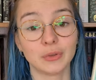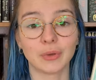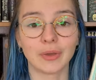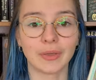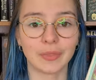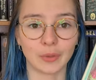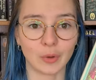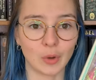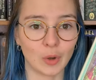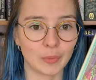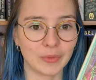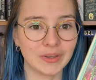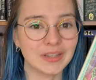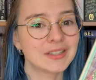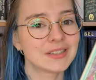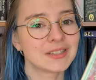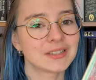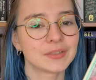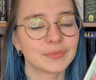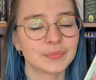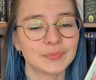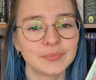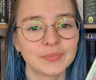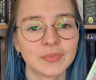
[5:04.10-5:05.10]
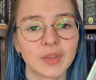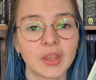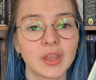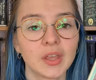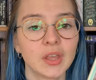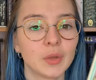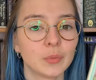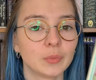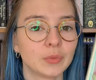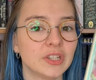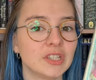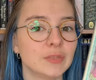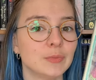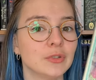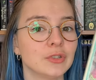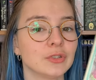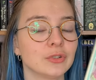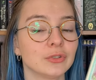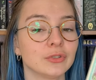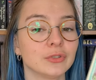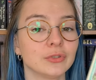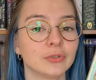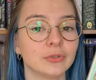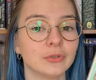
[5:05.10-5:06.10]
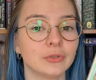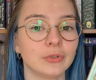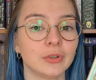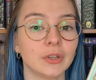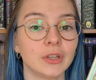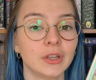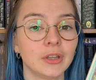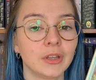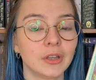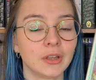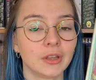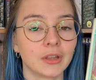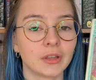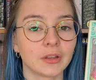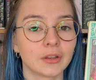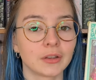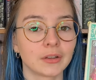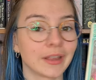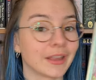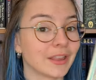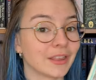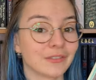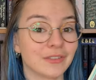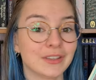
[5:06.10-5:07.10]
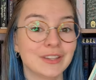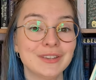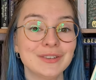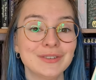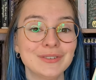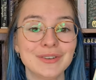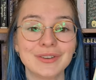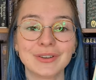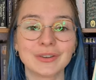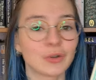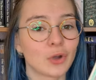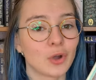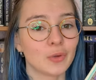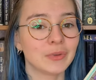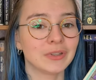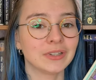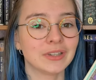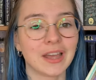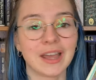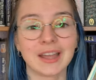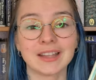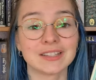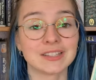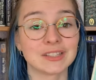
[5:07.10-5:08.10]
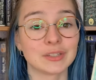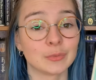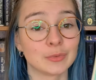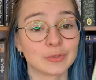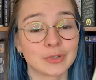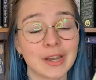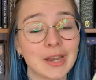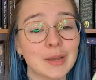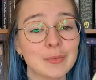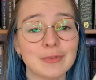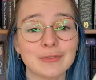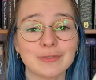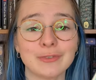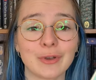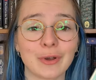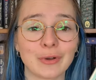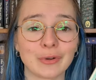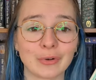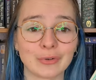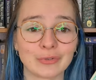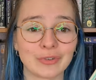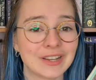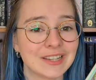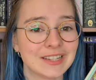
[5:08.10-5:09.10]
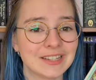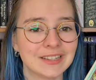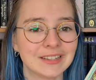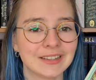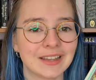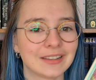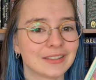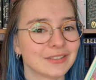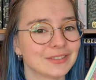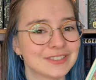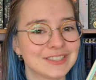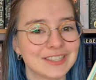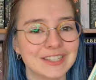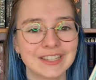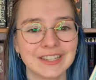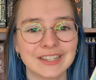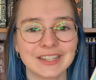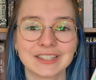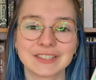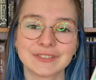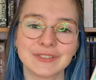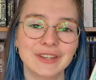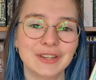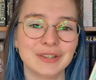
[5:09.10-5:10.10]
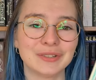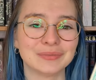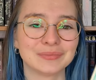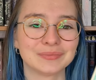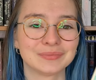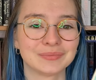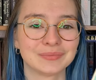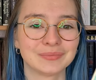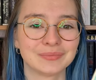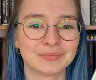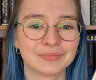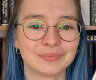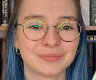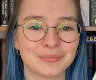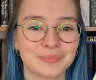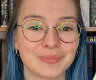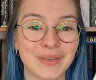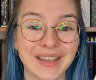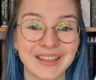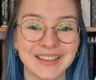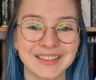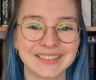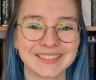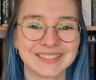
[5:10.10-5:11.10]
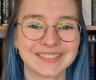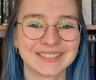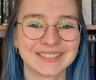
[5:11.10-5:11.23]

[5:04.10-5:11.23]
you in the comments. Please be sure to like the video, comment and subscribe if you aren't already, and I'll see you in the next video. Bye.